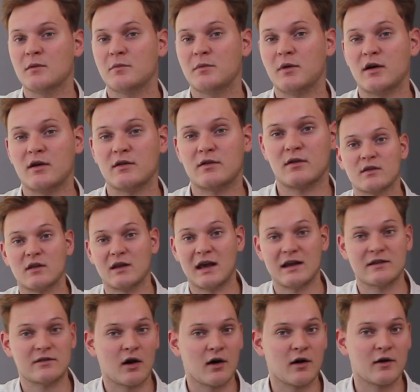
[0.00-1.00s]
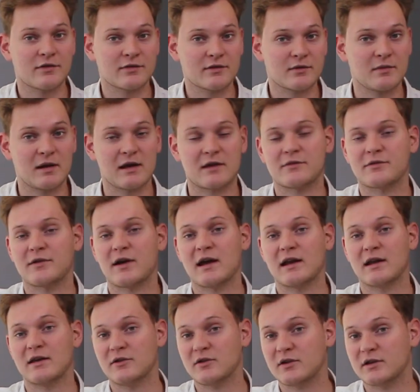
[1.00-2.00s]
but the days after Black
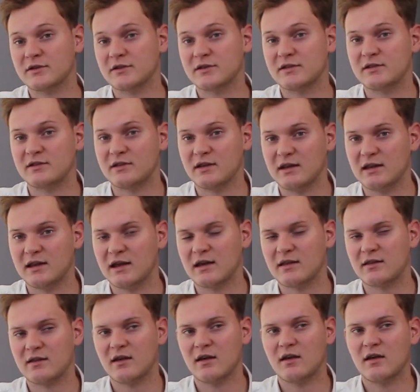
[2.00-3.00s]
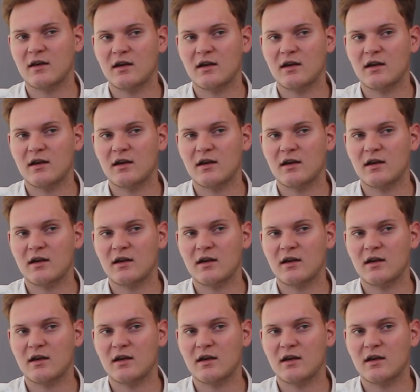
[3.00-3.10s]
Friday you can just see that